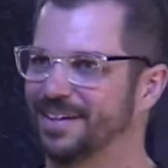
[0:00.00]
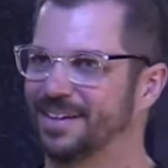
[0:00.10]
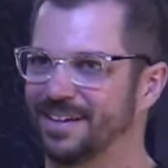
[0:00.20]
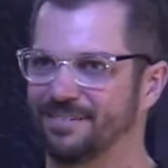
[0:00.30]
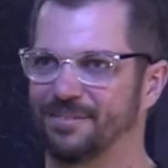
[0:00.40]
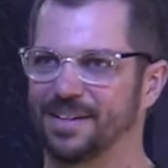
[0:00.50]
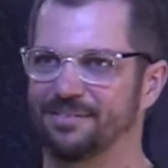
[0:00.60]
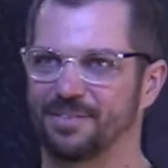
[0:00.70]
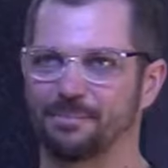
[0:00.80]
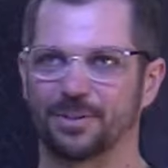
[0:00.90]
one of
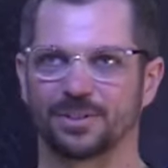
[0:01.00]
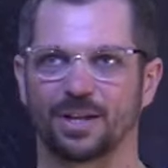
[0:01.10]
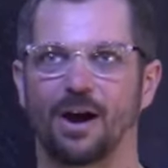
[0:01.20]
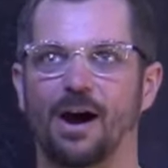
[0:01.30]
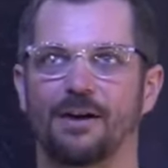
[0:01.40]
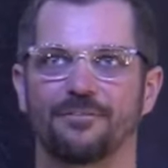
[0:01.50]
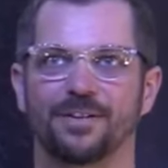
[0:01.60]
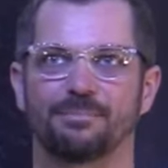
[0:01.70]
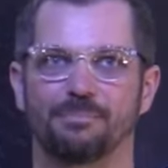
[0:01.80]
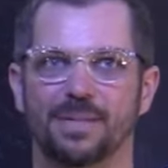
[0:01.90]
the most
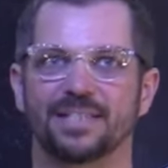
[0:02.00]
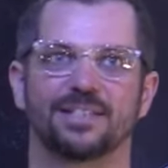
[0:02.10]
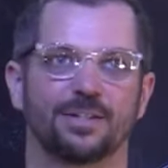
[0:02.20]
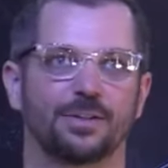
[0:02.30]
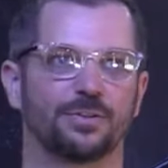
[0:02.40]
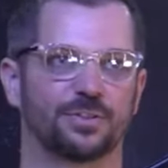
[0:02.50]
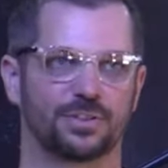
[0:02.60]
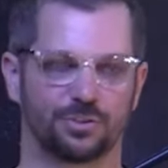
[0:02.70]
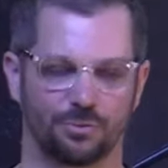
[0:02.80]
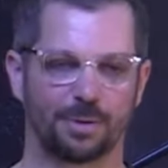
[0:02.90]
often misused
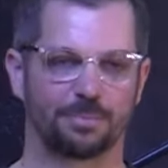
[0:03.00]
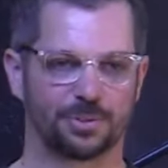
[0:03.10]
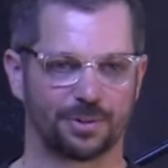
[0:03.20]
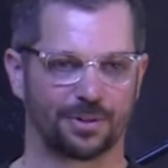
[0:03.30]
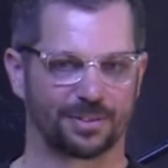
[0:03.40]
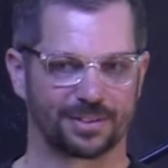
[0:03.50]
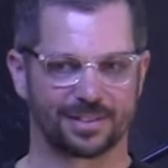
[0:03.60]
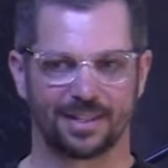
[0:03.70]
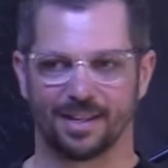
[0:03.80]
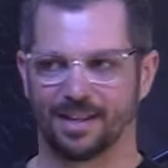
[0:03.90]
scriptures,
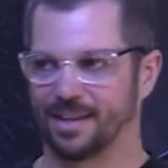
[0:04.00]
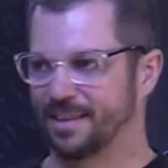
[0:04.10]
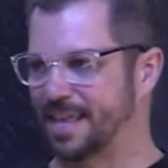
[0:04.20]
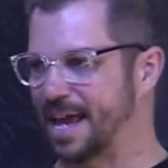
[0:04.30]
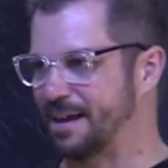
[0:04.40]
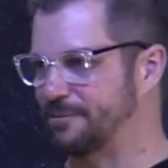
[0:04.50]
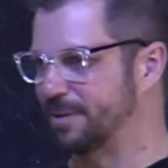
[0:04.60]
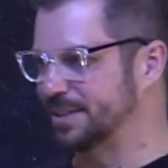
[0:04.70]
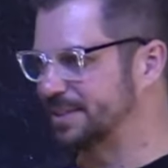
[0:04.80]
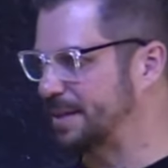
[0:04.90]
that
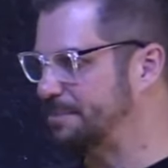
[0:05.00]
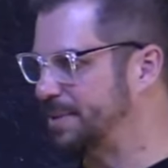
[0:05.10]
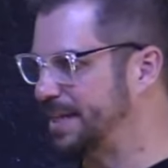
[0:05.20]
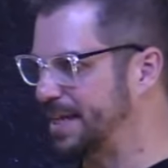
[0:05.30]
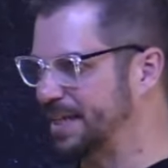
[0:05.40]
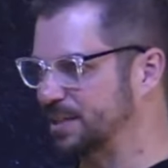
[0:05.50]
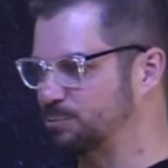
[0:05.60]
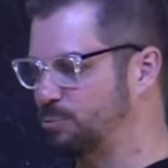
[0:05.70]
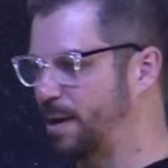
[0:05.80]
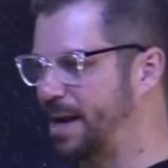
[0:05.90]
when somebody is
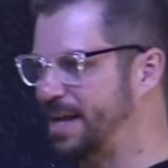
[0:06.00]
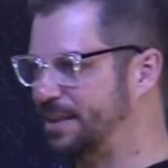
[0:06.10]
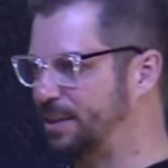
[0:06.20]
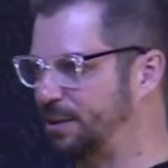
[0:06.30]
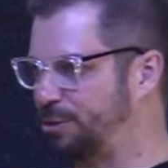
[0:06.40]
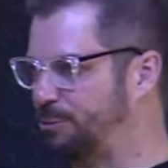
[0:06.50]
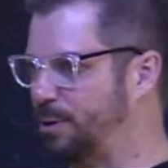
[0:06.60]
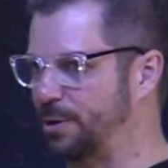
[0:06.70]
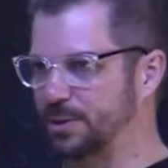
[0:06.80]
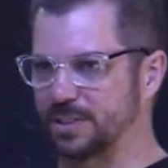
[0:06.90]
right in the
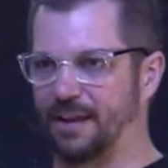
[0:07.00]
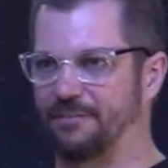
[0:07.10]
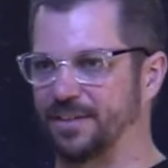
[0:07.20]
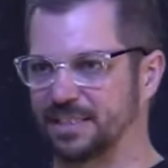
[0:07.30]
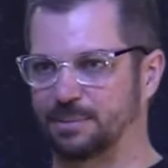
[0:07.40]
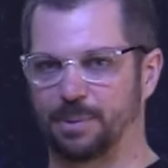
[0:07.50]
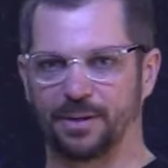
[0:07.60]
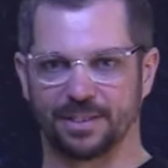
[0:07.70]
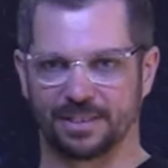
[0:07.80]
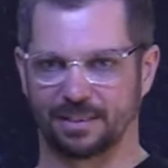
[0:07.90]
throes of
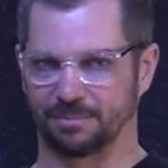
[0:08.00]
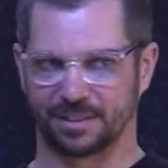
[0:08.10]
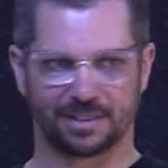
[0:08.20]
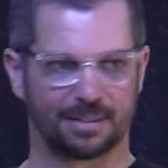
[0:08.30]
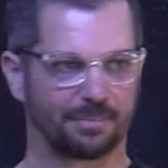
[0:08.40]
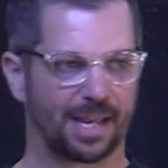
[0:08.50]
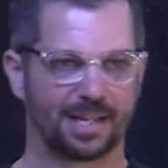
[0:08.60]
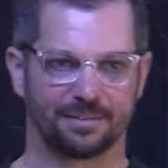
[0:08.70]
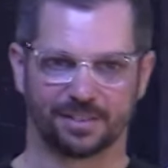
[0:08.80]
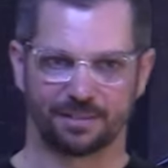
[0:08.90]
experiencing some kind
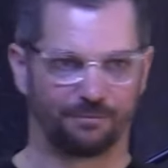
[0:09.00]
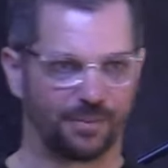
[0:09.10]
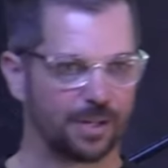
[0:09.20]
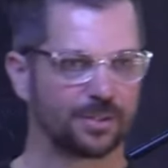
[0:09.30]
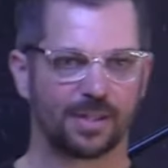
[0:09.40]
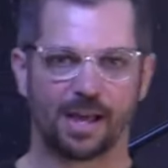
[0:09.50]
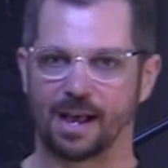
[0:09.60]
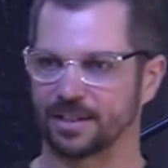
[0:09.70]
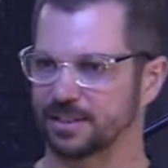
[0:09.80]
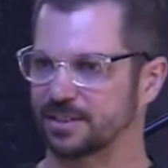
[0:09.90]
of severe
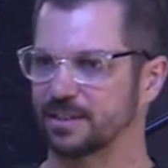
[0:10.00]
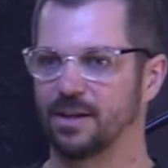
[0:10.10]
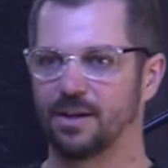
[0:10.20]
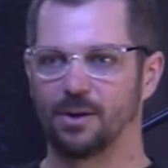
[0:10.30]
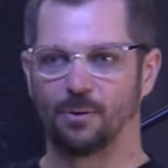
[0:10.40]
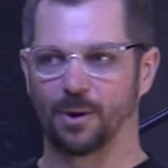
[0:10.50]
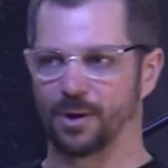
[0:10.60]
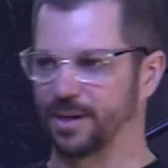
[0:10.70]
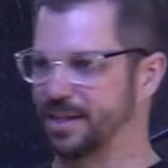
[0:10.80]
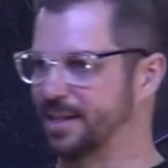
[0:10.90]
loss or,
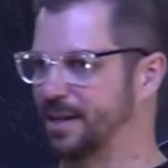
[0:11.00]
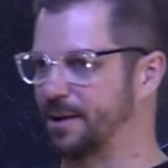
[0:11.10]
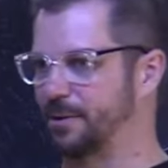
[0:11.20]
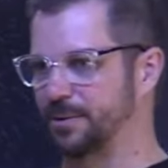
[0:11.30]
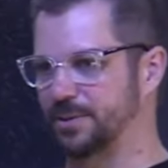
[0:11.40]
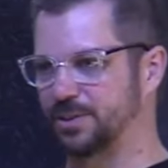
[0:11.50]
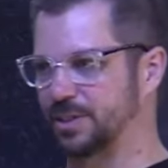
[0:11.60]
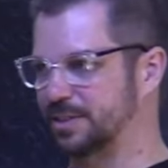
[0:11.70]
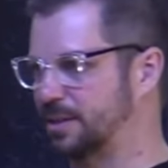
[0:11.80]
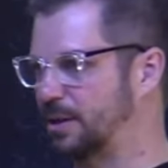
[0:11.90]
you know,
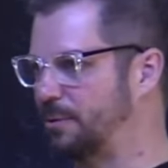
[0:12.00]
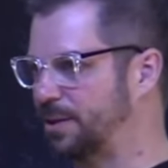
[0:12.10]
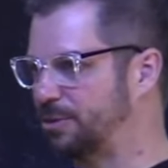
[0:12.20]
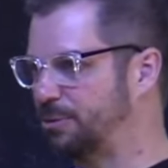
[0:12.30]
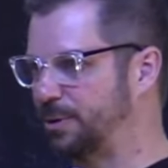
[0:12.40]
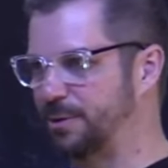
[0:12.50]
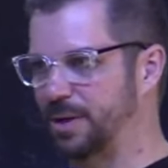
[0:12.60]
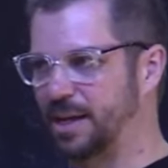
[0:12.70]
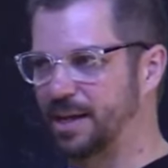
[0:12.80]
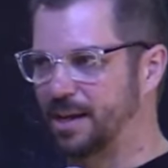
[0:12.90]
just going
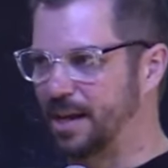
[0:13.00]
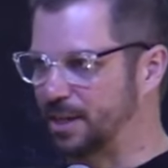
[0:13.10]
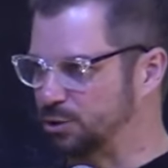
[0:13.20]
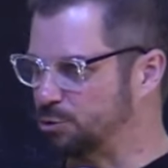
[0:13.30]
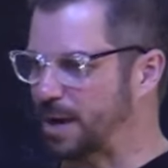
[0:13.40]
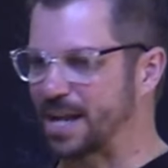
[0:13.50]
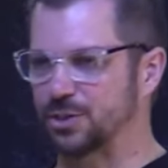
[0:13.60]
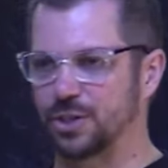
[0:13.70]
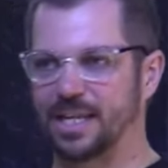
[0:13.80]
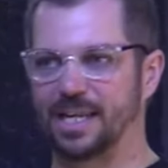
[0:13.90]
through a
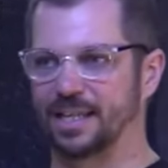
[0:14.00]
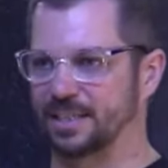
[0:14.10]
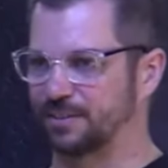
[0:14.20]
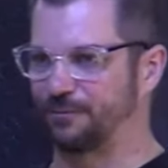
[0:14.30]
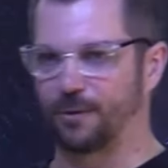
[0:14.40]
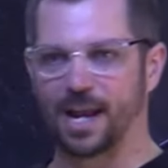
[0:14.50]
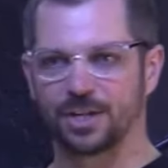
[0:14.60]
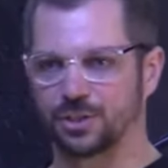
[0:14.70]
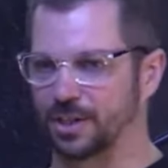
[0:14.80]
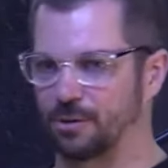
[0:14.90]
tragedy and it's
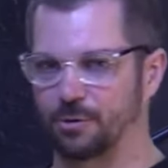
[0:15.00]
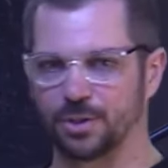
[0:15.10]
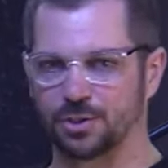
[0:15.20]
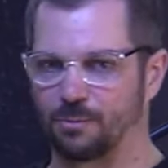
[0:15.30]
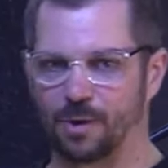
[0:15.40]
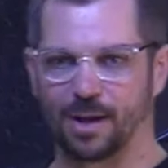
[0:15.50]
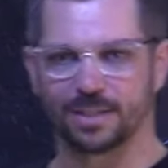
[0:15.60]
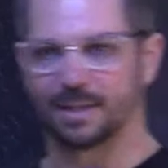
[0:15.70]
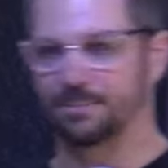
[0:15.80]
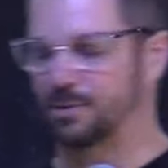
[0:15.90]
fresh and a Christian
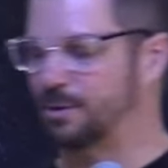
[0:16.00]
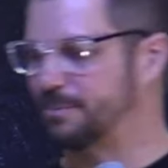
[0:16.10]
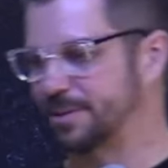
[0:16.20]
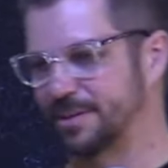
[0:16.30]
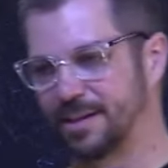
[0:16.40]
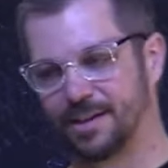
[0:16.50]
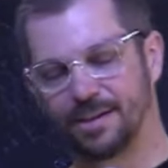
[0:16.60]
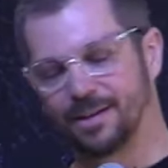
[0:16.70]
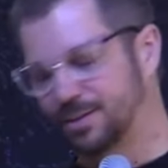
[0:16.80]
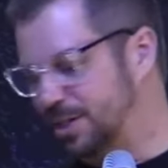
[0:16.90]
walks up to him and
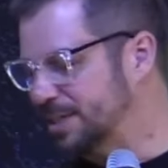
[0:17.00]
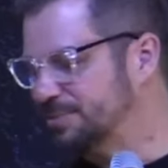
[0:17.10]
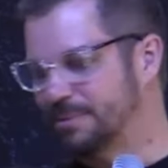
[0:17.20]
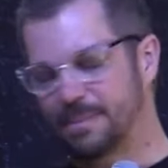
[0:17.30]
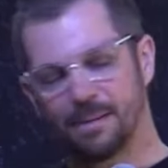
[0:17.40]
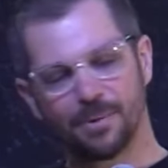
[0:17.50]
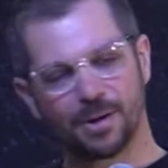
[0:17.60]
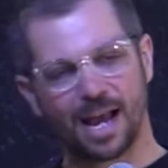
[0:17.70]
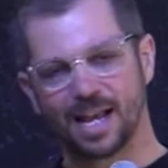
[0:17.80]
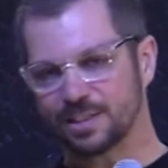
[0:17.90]
just remember
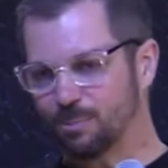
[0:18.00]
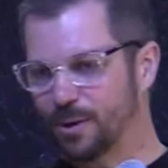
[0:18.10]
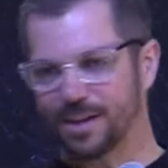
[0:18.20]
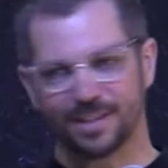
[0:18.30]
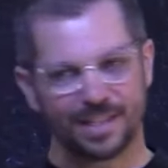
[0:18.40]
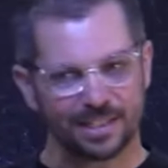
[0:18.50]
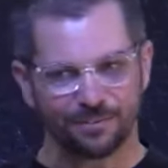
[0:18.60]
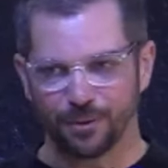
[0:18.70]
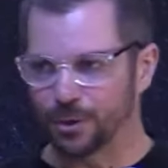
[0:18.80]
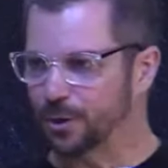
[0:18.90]
God's working this
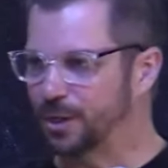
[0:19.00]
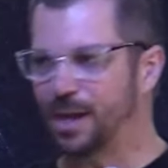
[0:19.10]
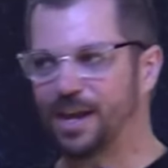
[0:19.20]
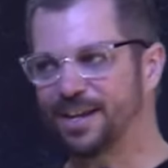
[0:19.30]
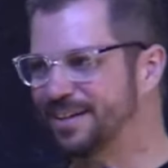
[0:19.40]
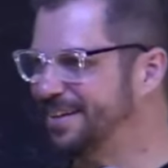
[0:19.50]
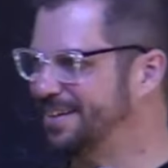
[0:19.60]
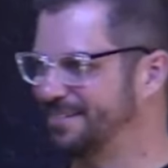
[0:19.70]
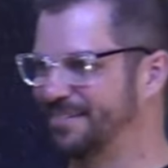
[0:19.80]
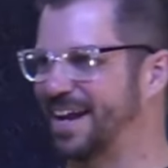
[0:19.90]
for your good,
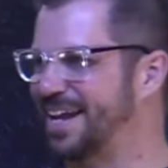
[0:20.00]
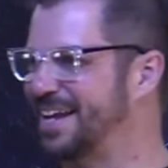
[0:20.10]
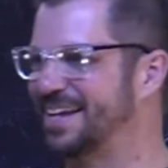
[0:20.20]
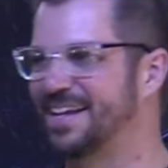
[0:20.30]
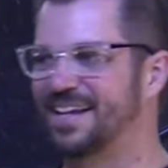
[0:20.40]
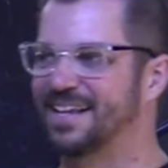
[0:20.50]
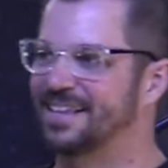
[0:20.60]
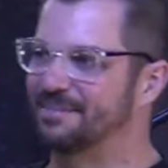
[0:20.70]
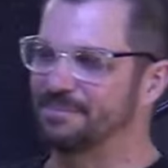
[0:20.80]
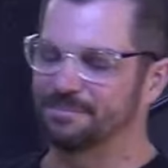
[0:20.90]
right?
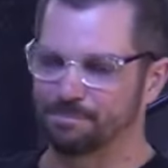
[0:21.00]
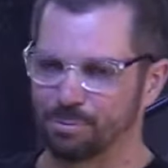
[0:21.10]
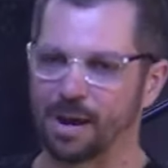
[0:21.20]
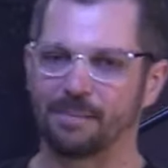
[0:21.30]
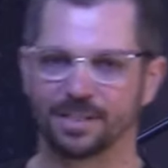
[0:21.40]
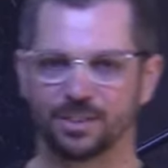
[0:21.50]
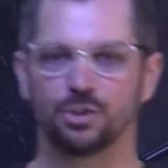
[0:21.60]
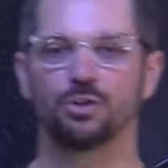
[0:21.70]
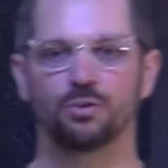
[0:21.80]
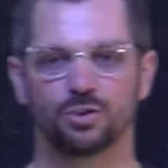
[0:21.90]
Probably
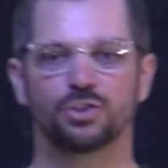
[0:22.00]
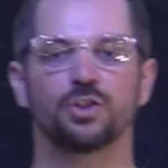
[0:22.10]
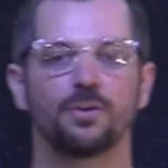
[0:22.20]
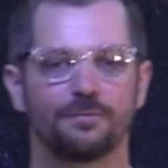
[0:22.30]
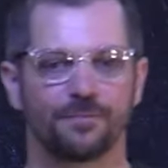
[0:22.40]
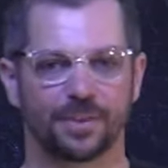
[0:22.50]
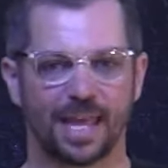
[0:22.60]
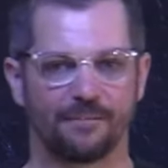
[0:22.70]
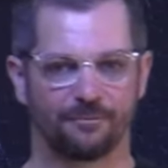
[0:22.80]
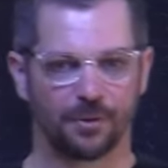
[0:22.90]
too soon for
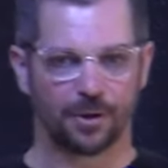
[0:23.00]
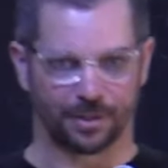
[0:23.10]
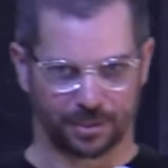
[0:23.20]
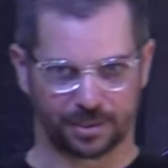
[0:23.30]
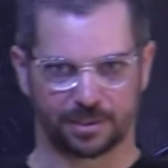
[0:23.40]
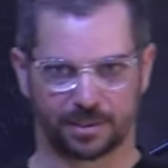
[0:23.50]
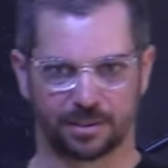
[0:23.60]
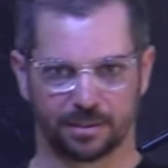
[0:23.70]
that verse.